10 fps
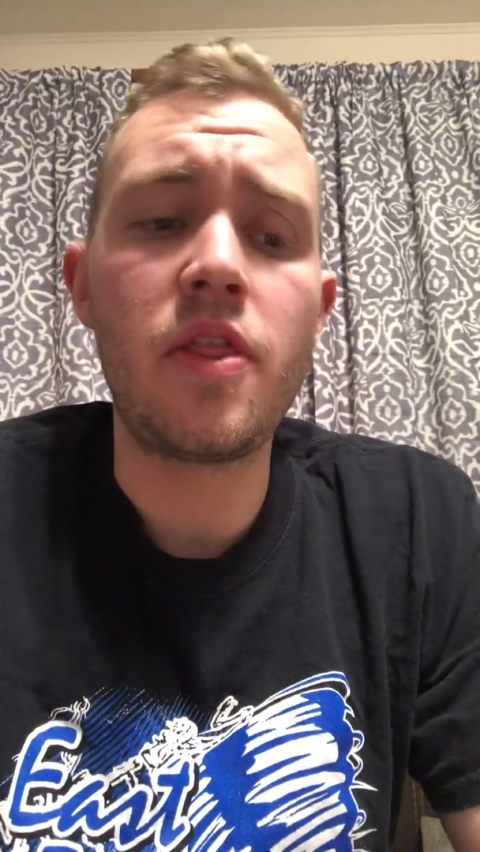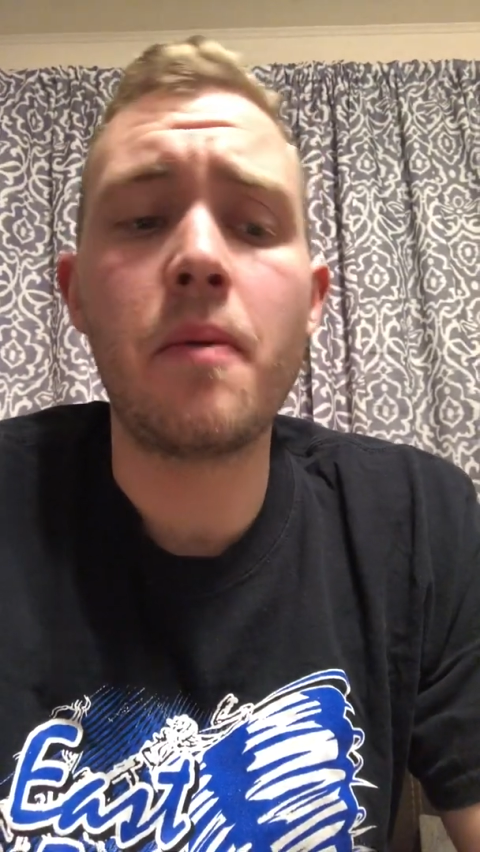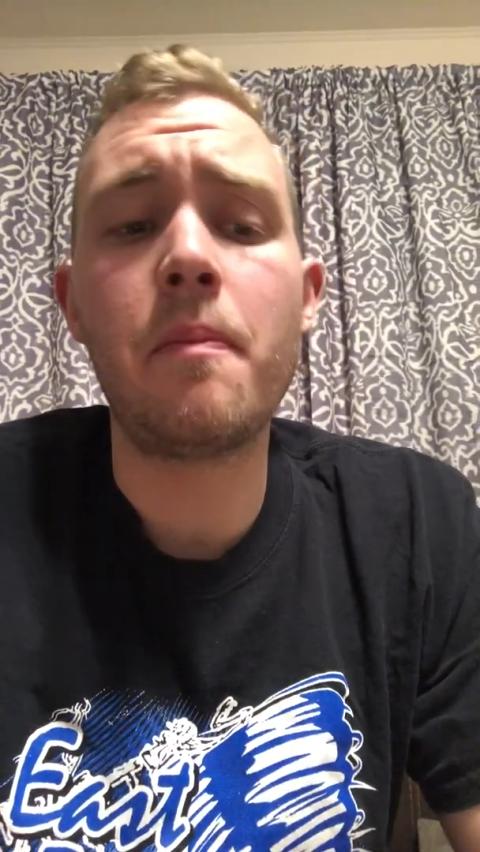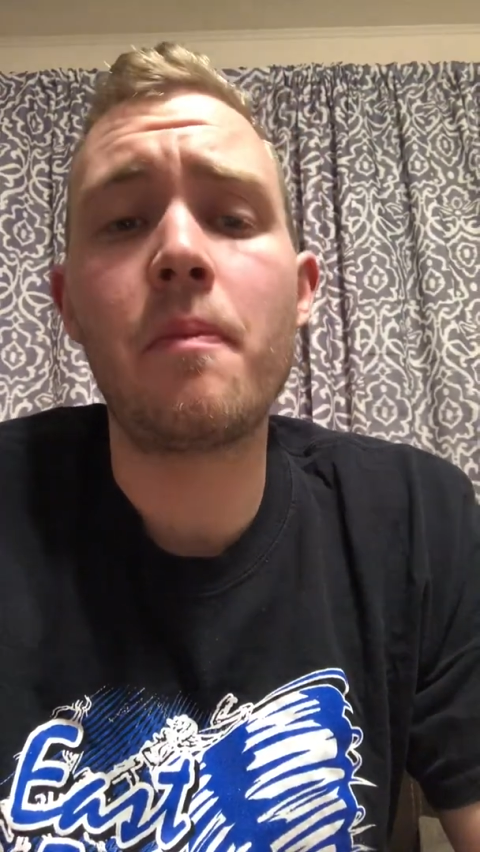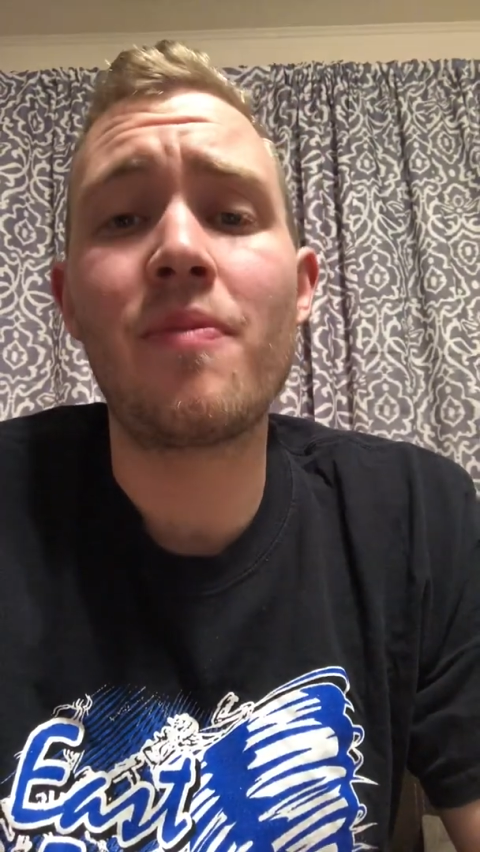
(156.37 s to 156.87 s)

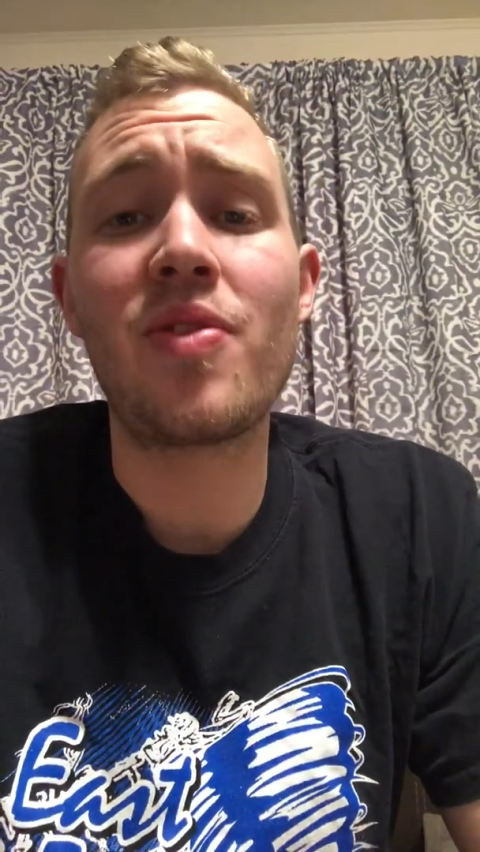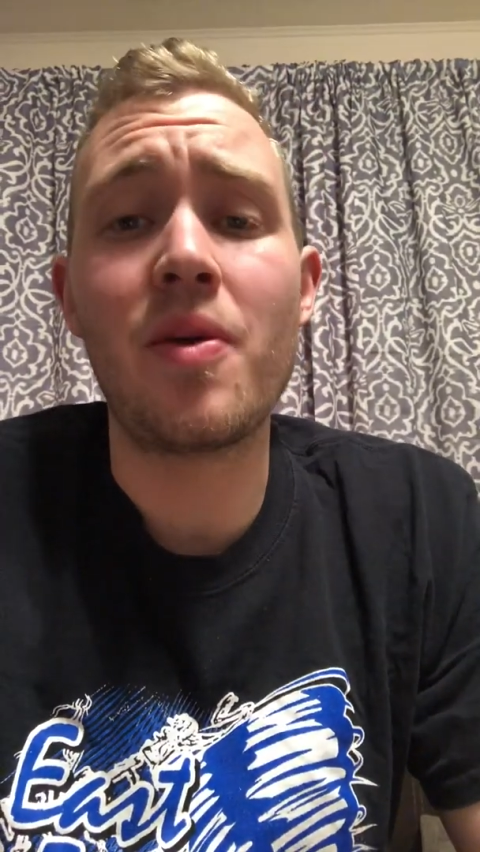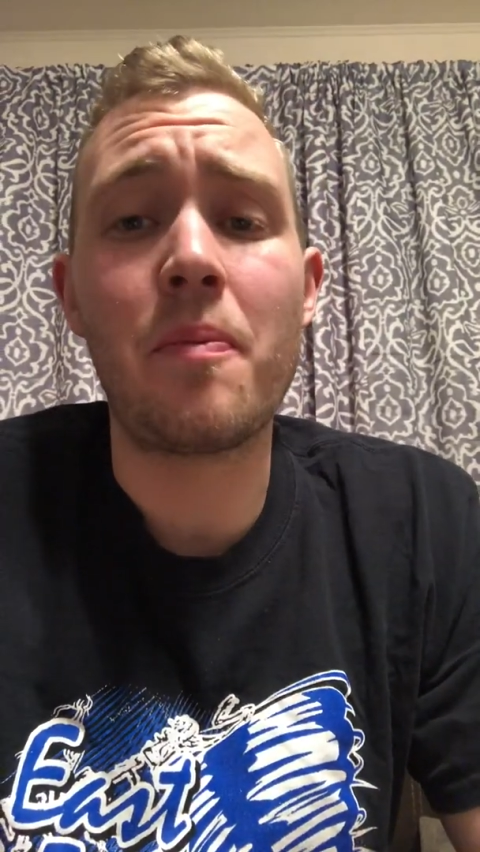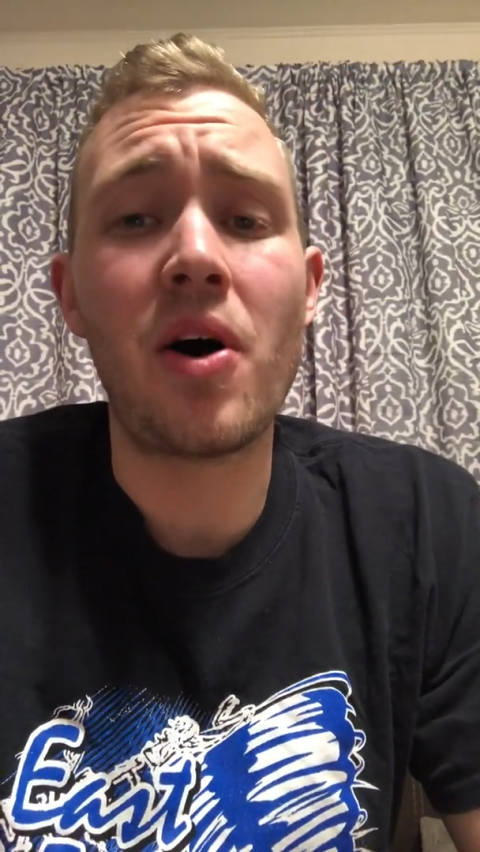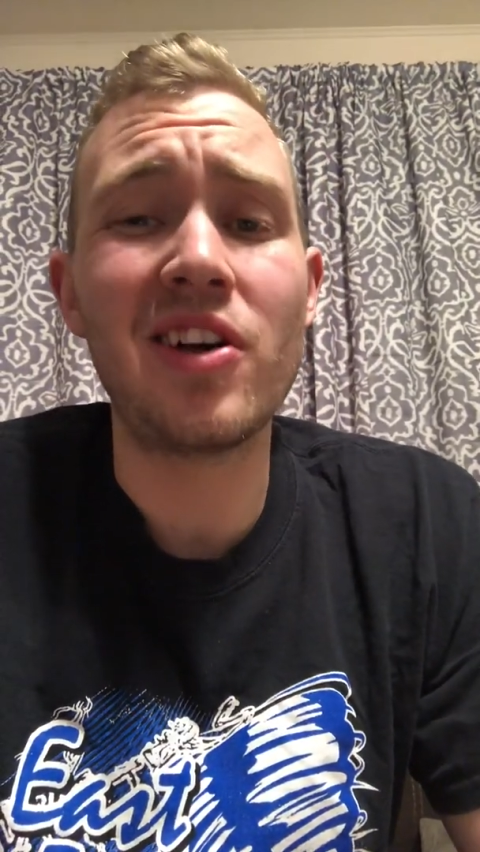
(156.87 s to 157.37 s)
the
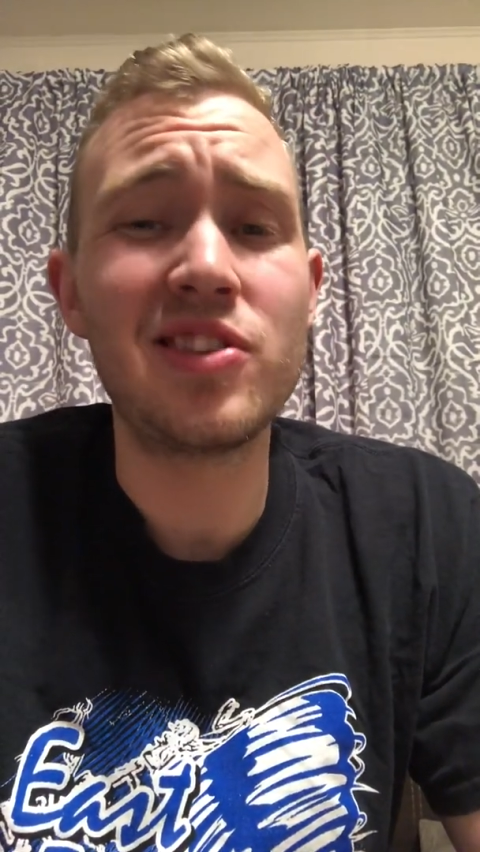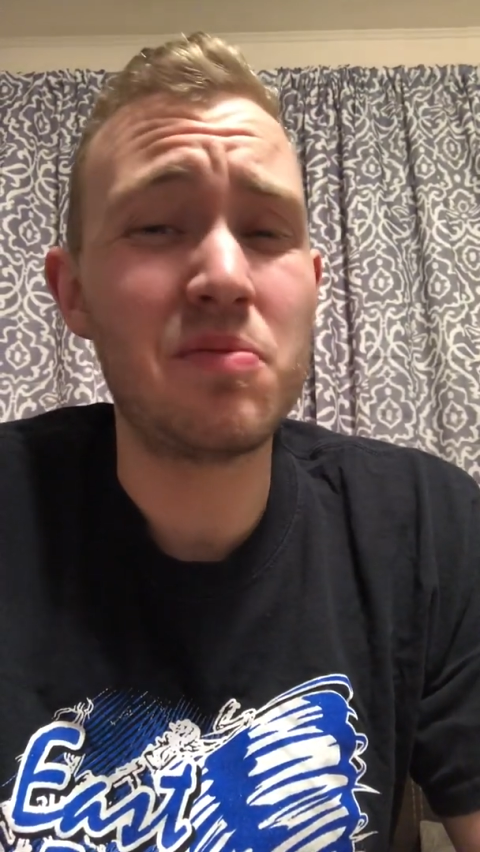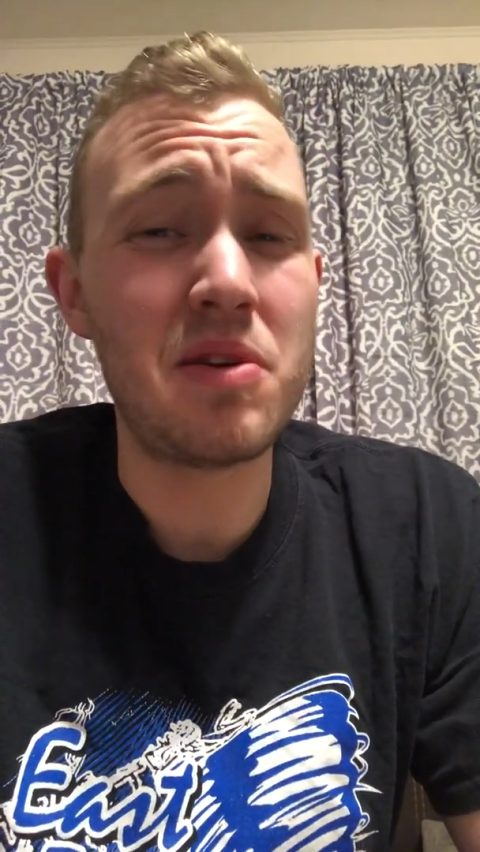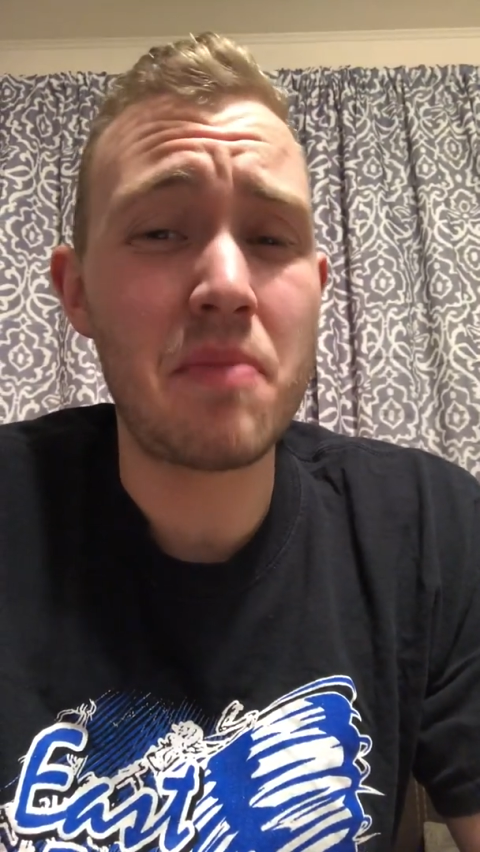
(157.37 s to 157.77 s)
possibly